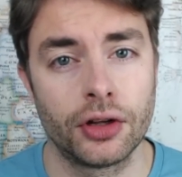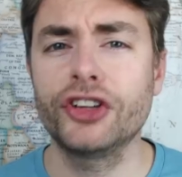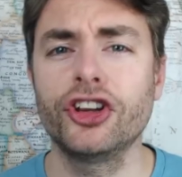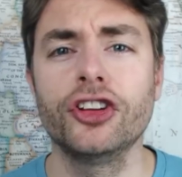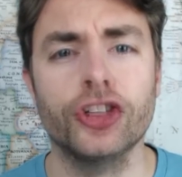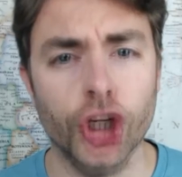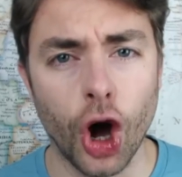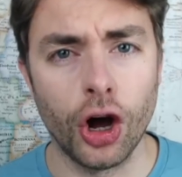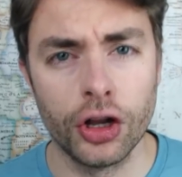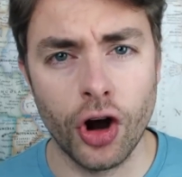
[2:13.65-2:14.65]
Which is
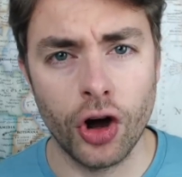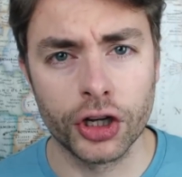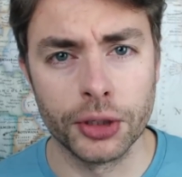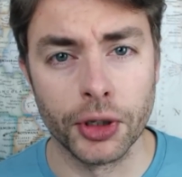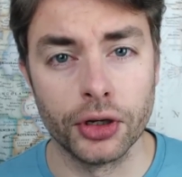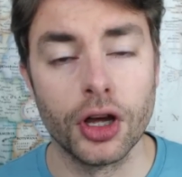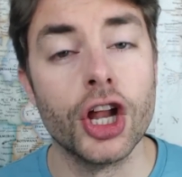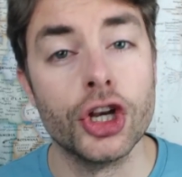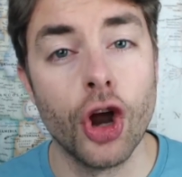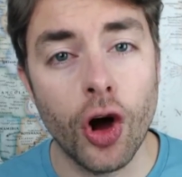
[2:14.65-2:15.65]
not an argument,
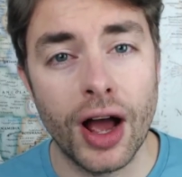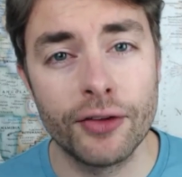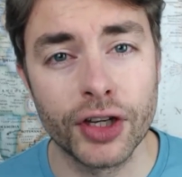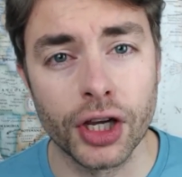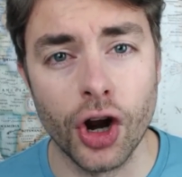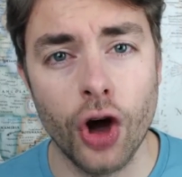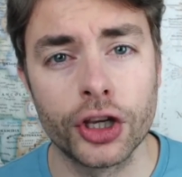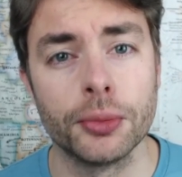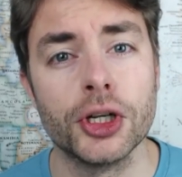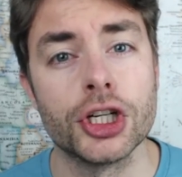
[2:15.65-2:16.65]
and not having an
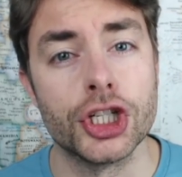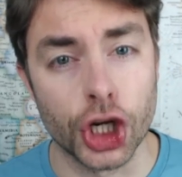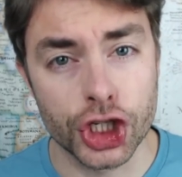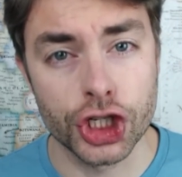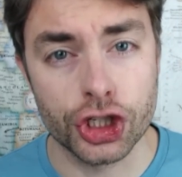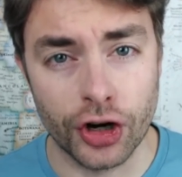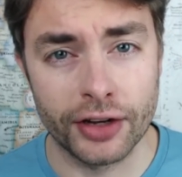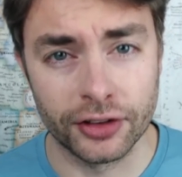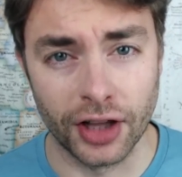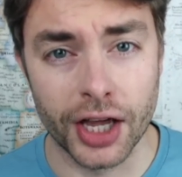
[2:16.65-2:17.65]
argument doesn't
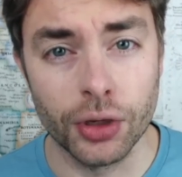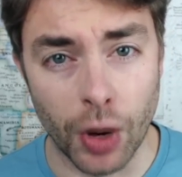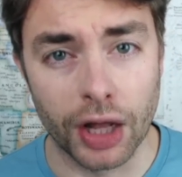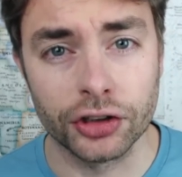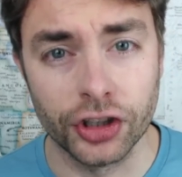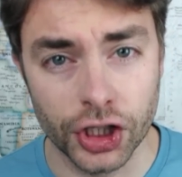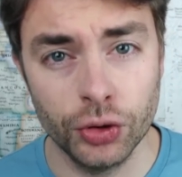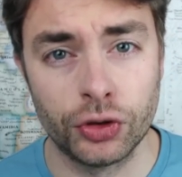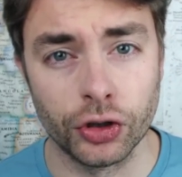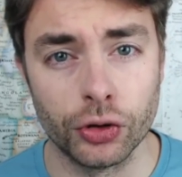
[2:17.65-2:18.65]
translate well to
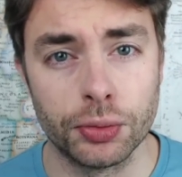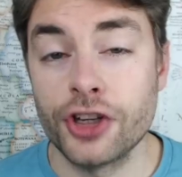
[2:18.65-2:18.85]
YouTube.